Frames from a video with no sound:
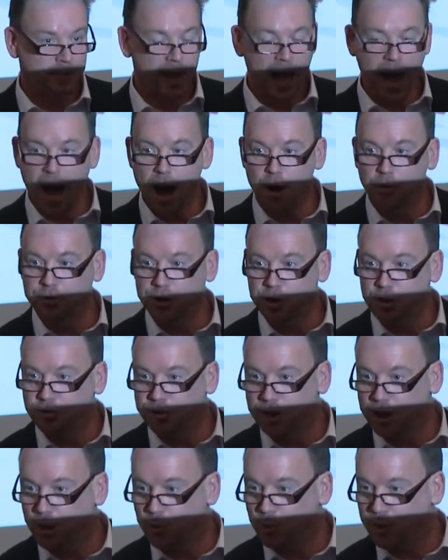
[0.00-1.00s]
How do you
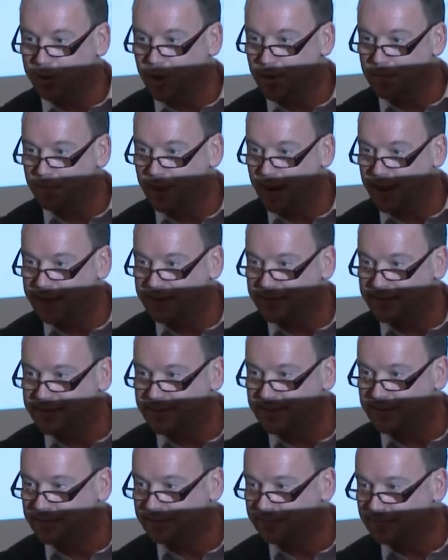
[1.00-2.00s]
deal with
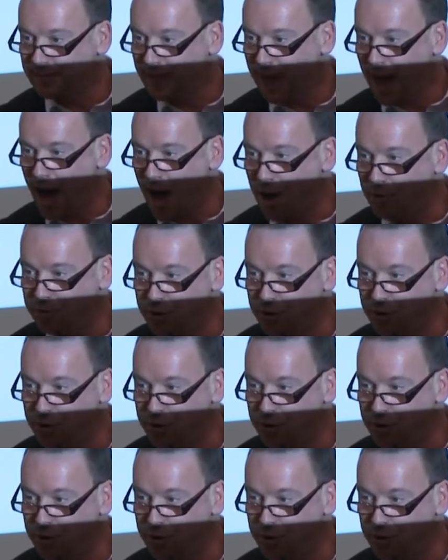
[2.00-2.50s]
complaints? How